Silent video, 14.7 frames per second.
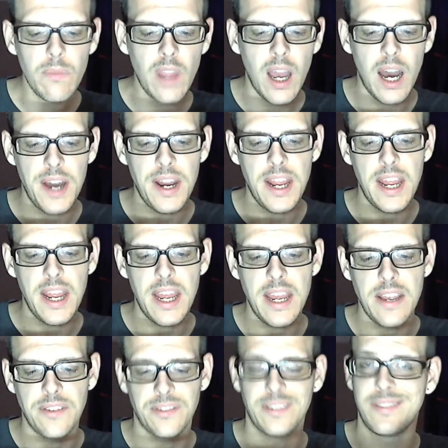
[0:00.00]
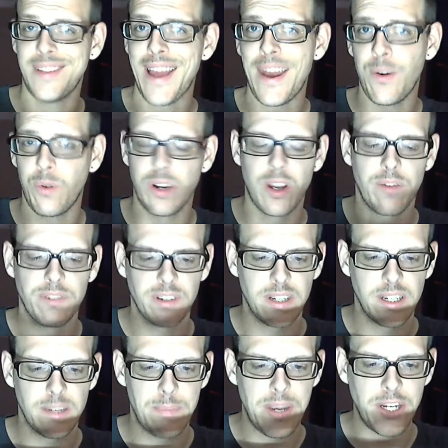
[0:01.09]
and it is ten only obviously
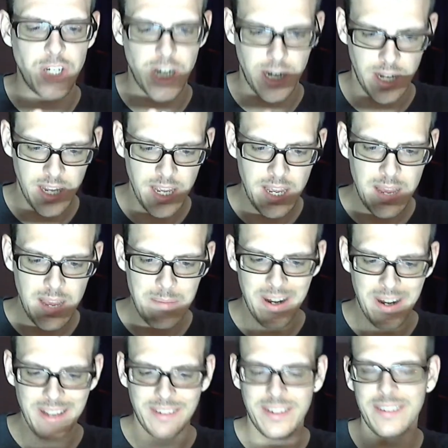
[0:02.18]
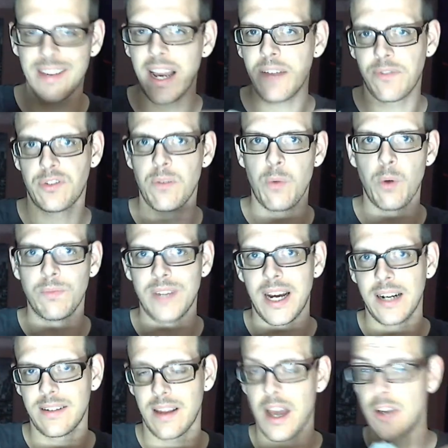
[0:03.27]
in the P G, but it is designed for sub-ohm
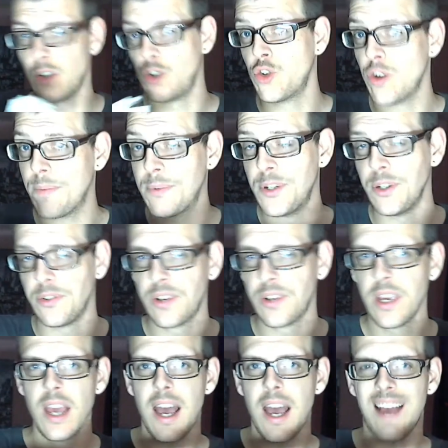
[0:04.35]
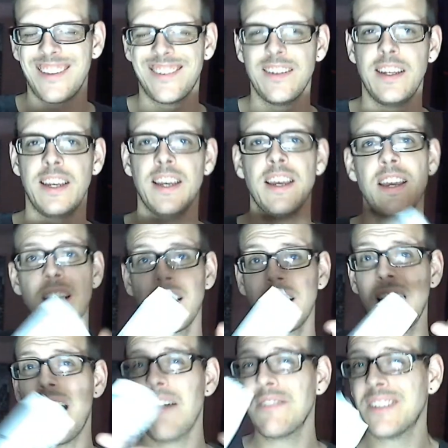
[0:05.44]
tanks and drip juice, as they
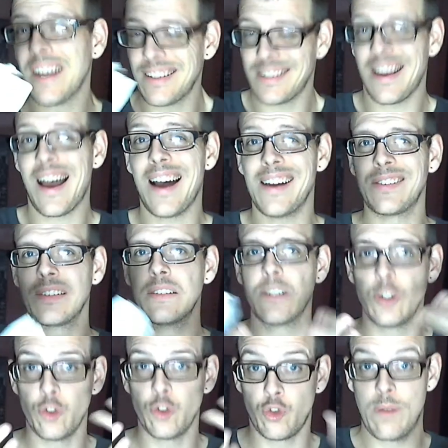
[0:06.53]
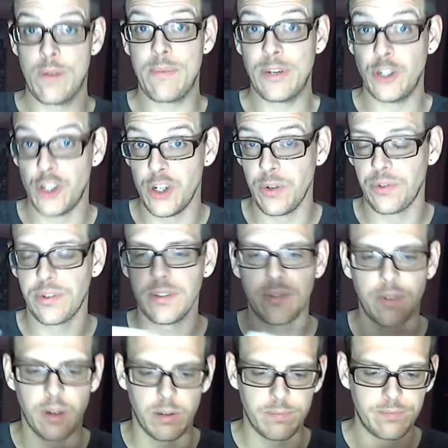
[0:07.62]
advertise it as drip and juice.
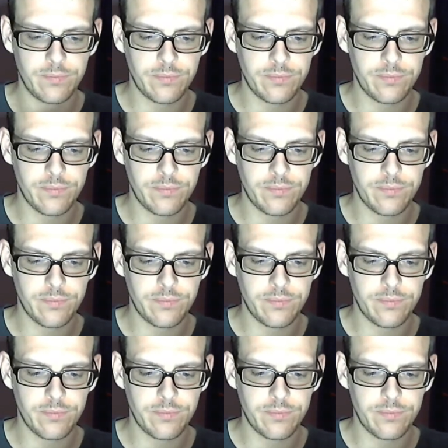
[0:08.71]
So